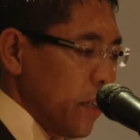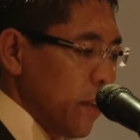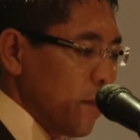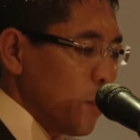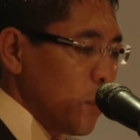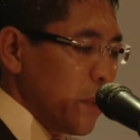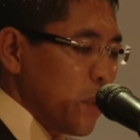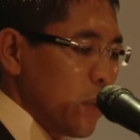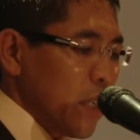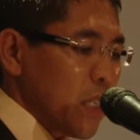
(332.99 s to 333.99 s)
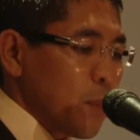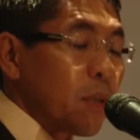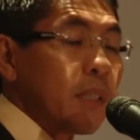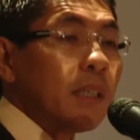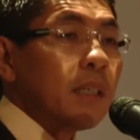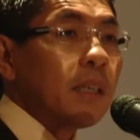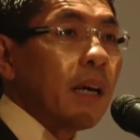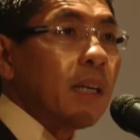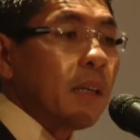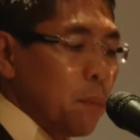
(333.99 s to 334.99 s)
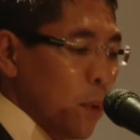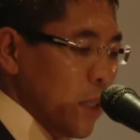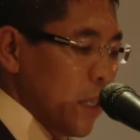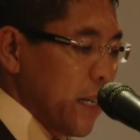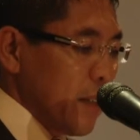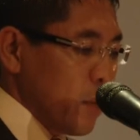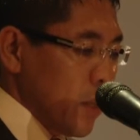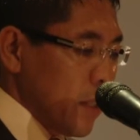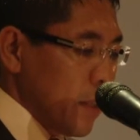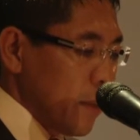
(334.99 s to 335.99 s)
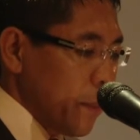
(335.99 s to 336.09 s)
in food between exporting and importing countries.